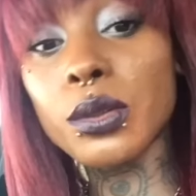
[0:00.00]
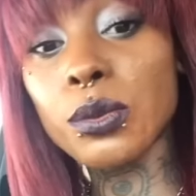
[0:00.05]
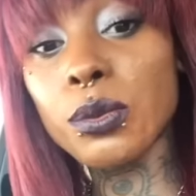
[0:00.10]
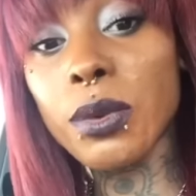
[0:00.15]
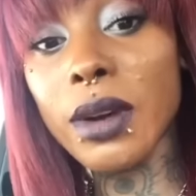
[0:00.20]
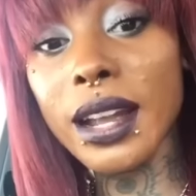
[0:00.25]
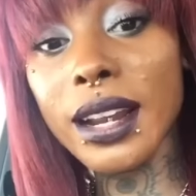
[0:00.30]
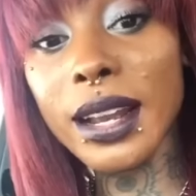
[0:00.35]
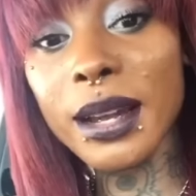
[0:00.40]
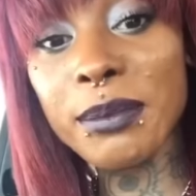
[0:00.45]

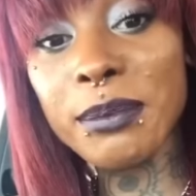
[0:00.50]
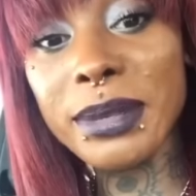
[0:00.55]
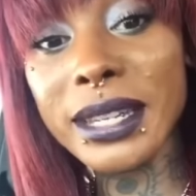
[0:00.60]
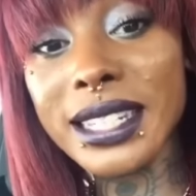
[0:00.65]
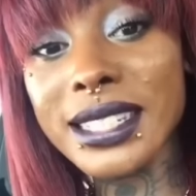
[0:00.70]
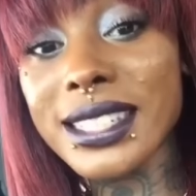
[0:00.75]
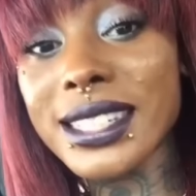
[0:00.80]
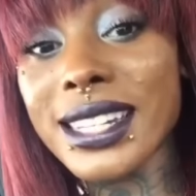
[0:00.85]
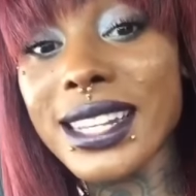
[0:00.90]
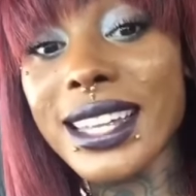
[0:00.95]
What up,
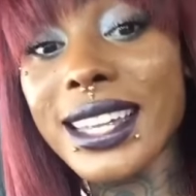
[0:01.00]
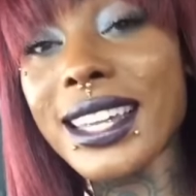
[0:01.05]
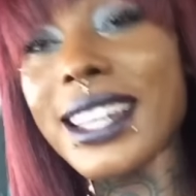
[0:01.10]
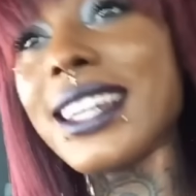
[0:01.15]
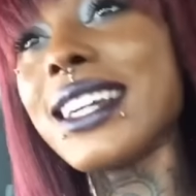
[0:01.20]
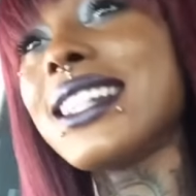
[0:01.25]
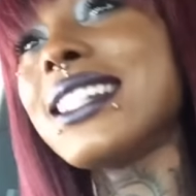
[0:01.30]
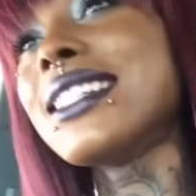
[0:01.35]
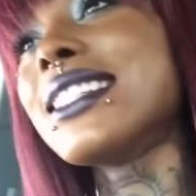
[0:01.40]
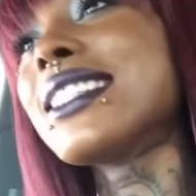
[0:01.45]

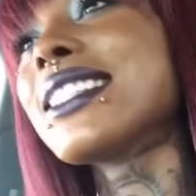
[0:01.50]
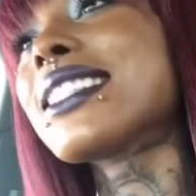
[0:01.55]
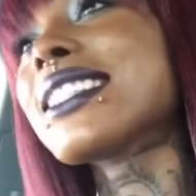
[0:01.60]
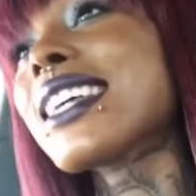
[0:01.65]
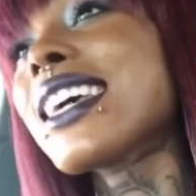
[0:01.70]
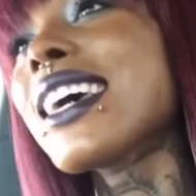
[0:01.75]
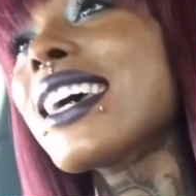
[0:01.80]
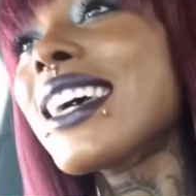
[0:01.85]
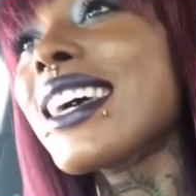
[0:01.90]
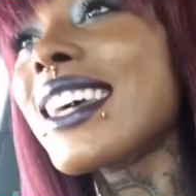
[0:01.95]

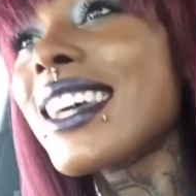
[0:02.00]
bitches?